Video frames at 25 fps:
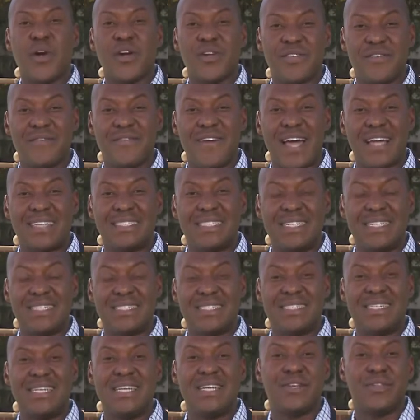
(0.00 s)
the
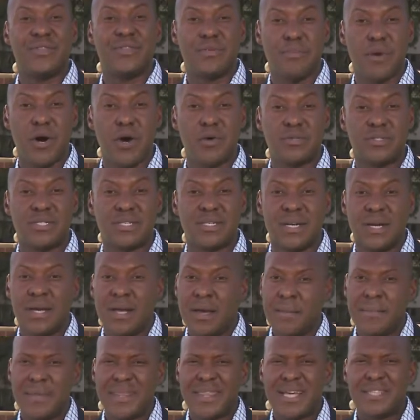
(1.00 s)
vaccine is needed the most,
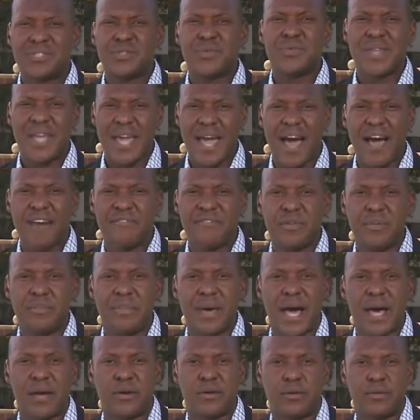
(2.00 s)
but that's only half the
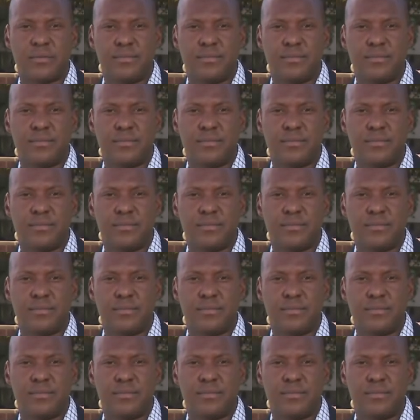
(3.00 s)
battle.